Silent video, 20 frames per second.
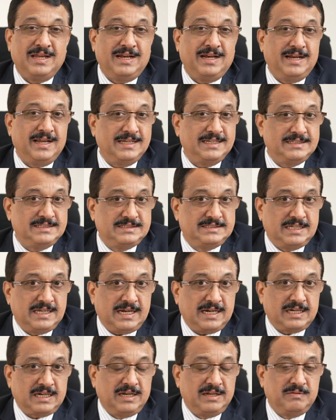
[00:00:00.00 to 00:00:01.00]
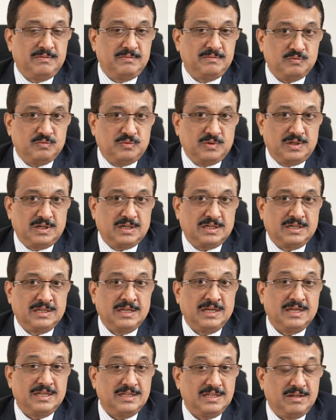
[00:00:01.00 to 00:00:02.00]
It exactly
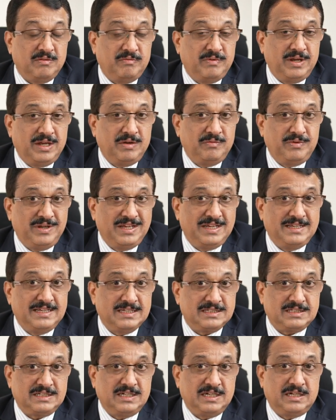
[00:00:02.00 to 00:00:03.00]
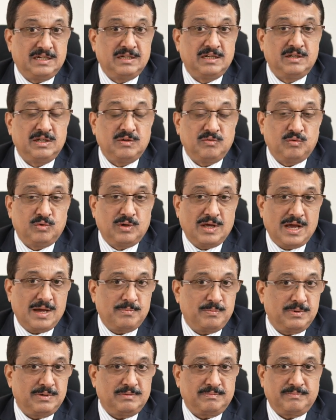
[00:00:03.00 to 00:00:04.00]
worked the way we guessed it would happen.